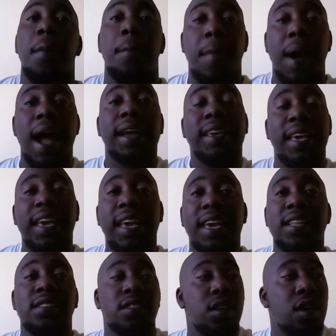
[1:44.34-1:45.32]
My
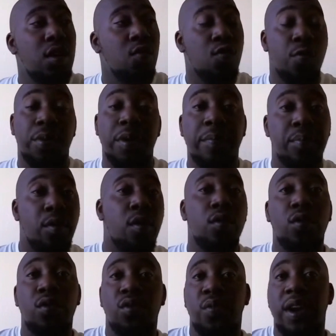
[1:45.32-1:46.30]
kids will be
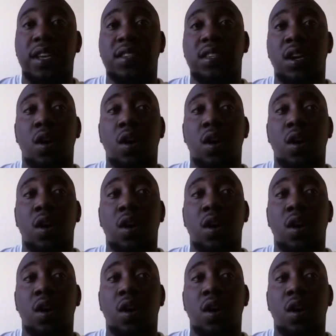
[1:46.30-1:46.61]
born on the West